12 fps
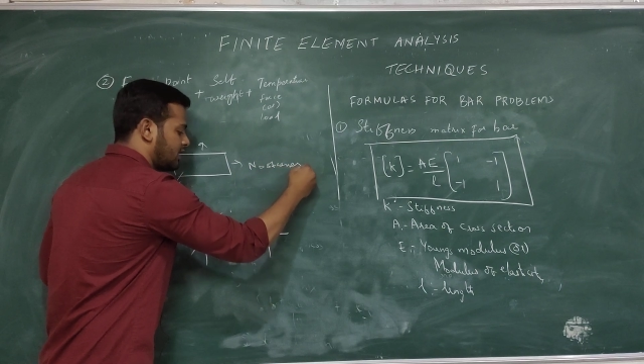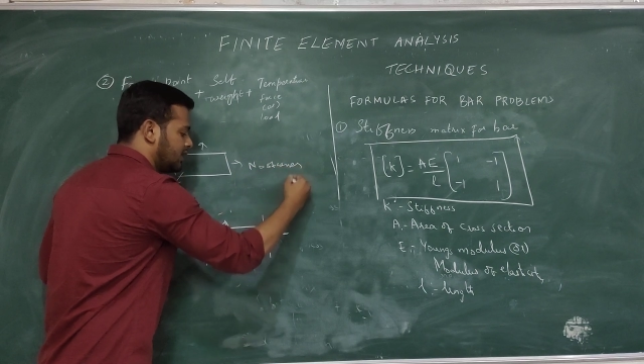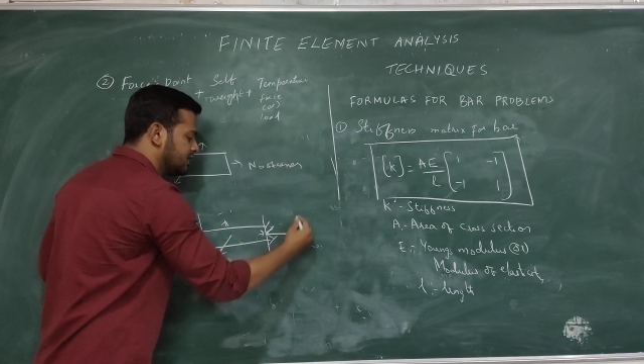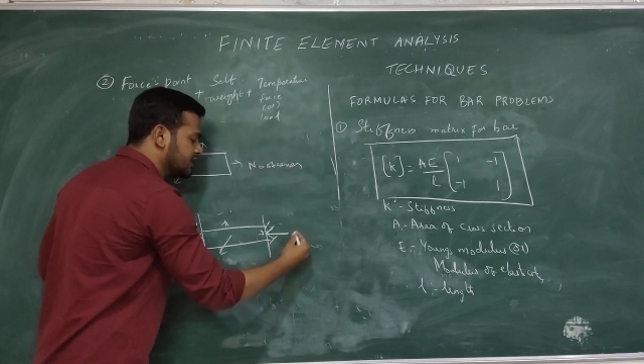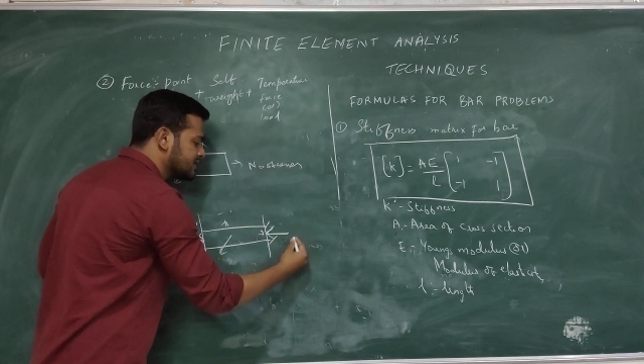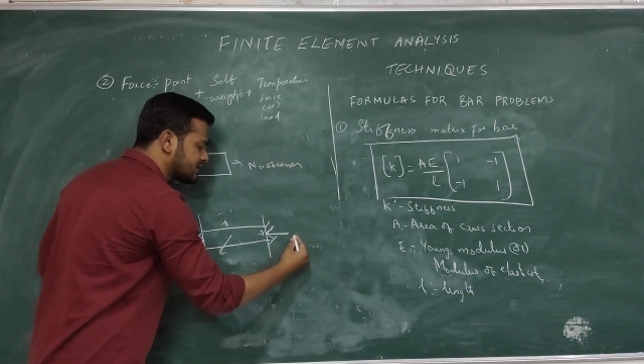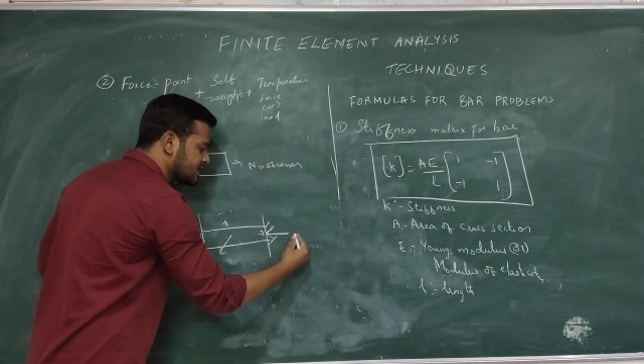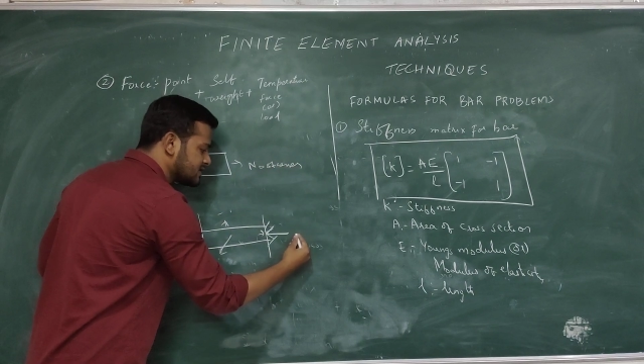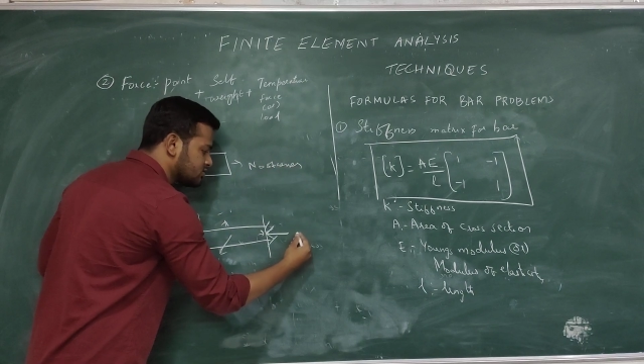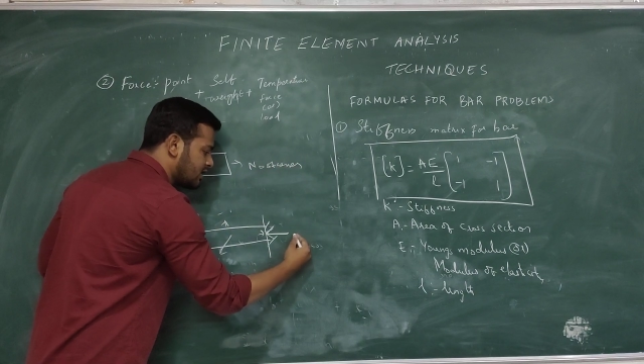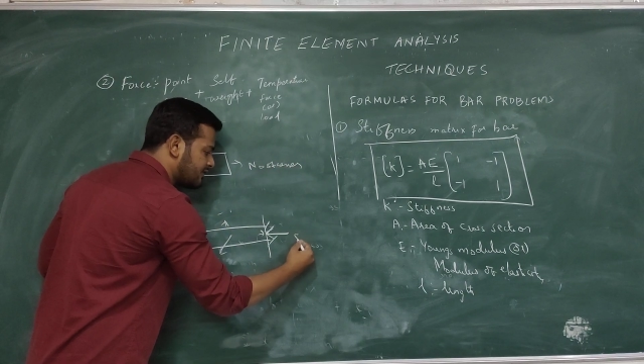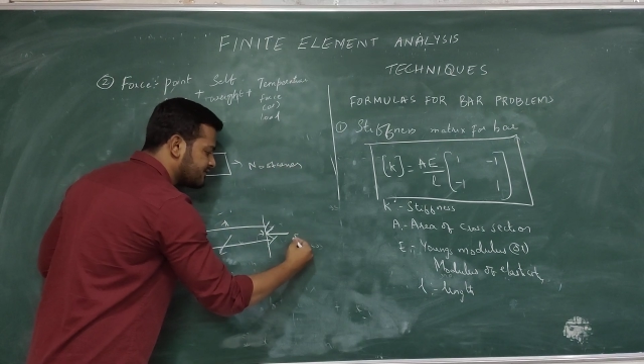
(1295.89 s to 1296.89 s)
In this
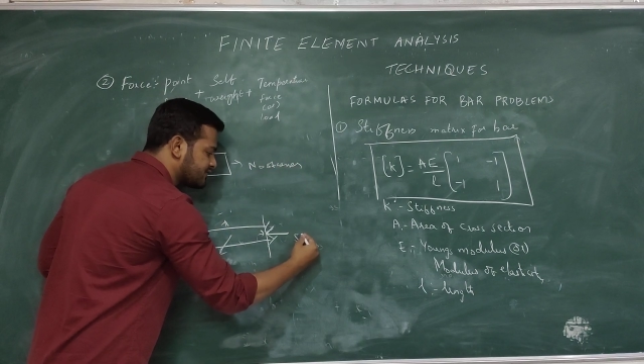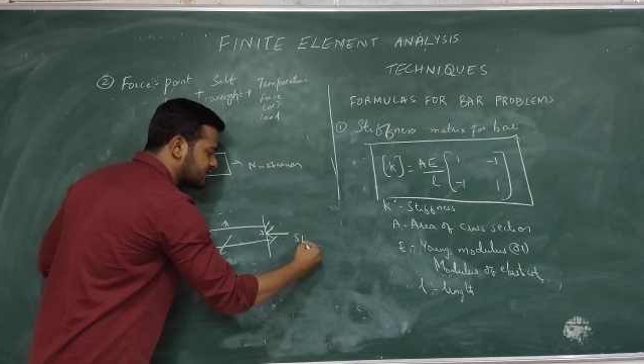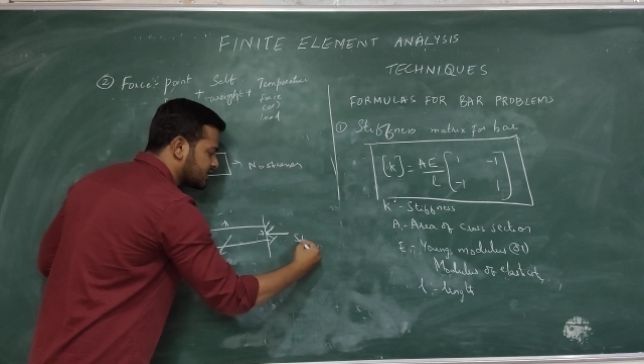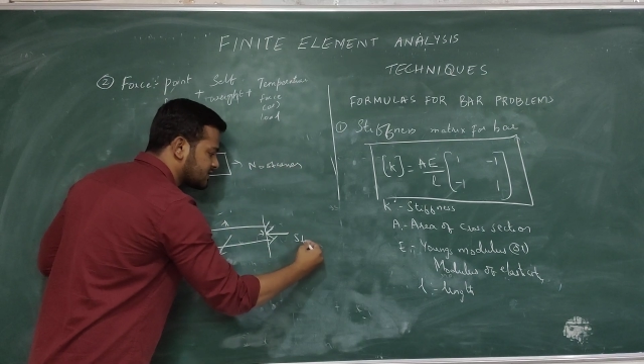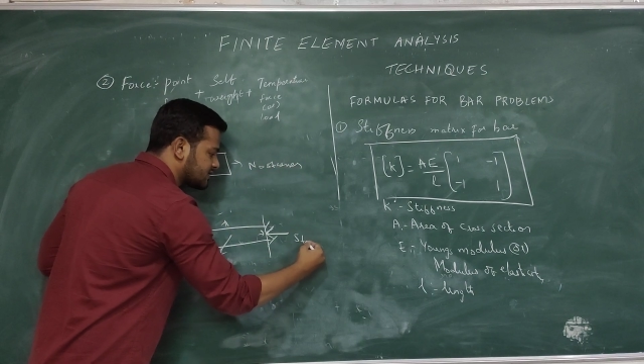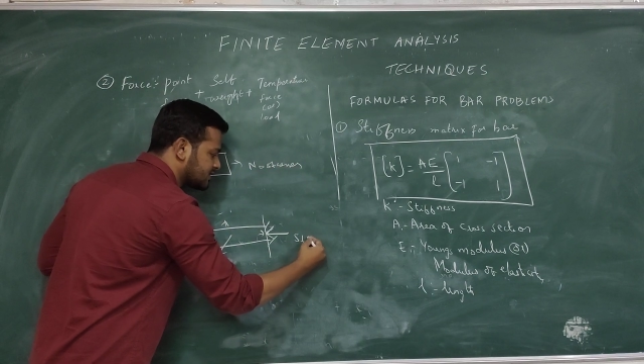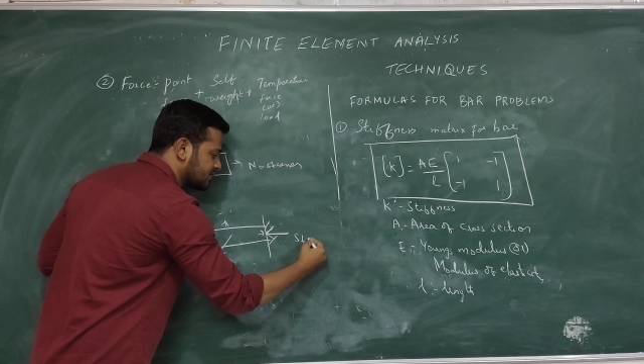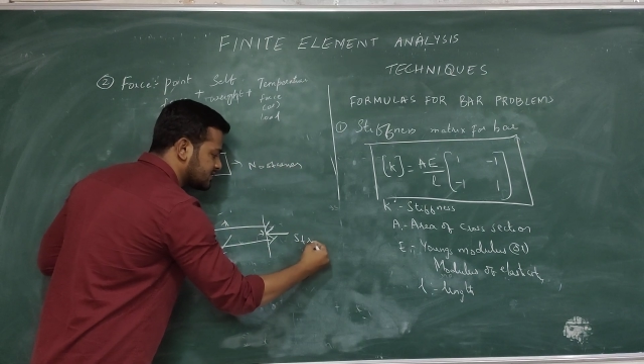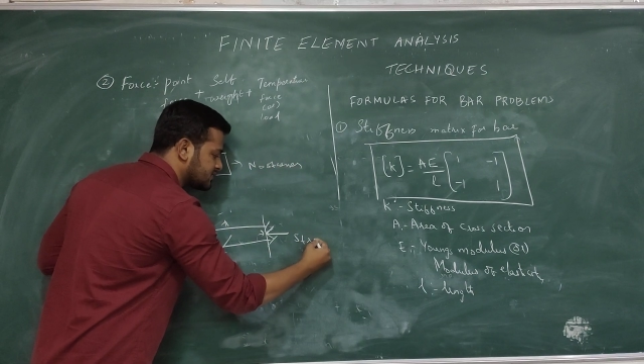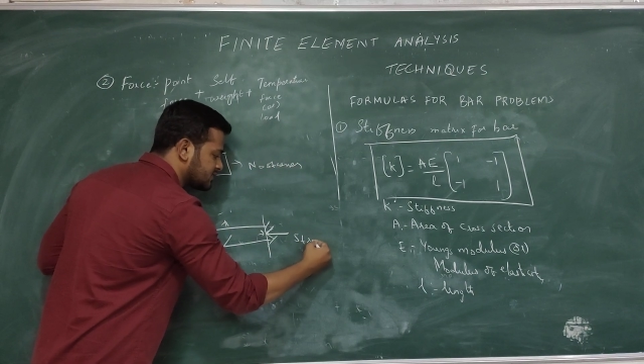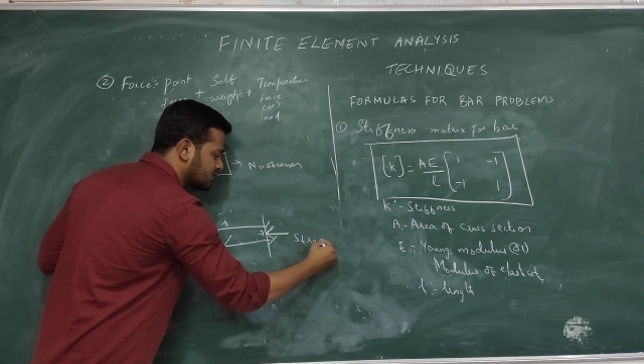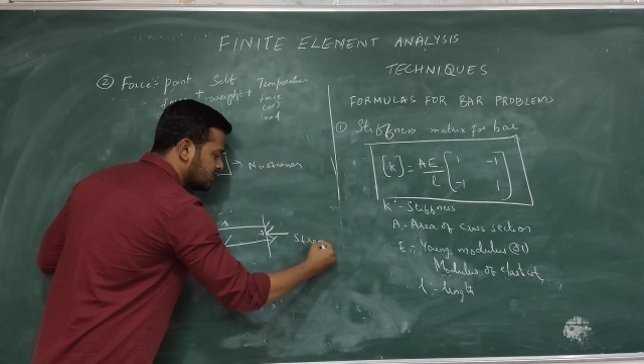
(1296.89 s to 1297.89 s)
case you have stresses